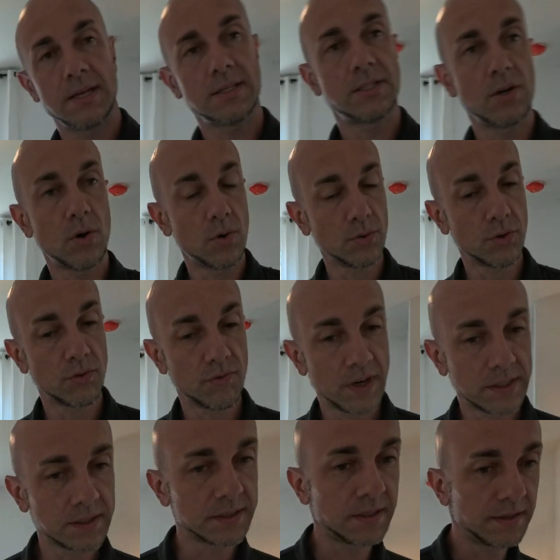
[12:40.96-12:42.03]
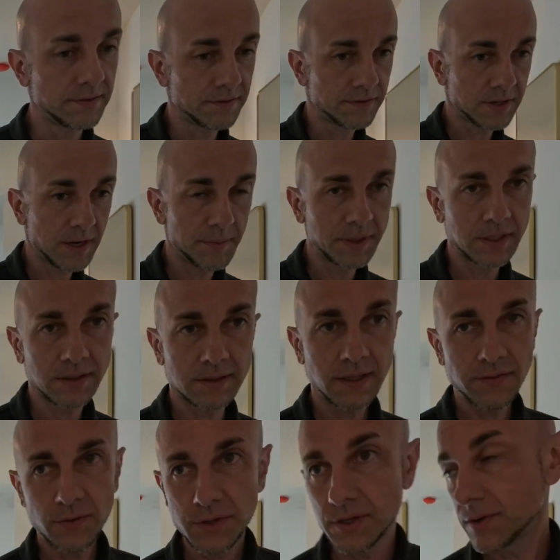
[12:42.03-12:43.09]
that's an older relative coming to
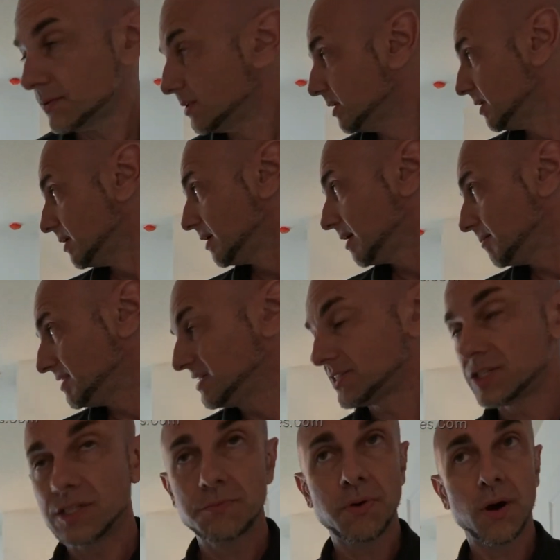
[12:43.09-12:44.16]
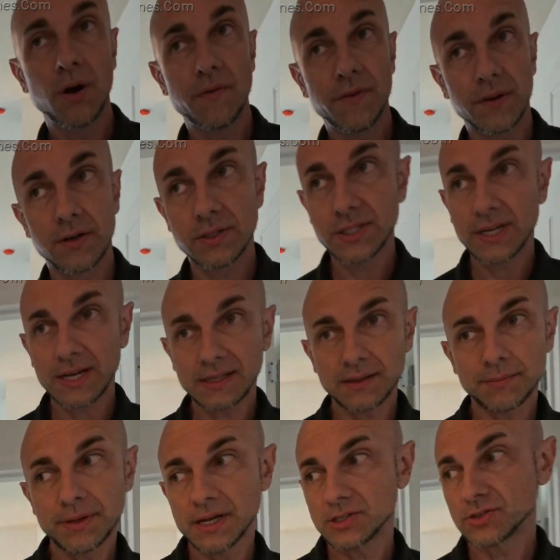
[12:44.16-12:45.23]
live with you, I mean, this is perfect because they got the
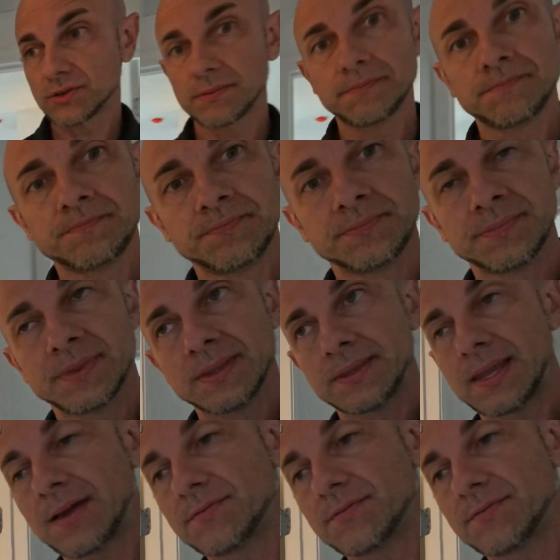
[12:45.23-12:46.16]
bedroom, they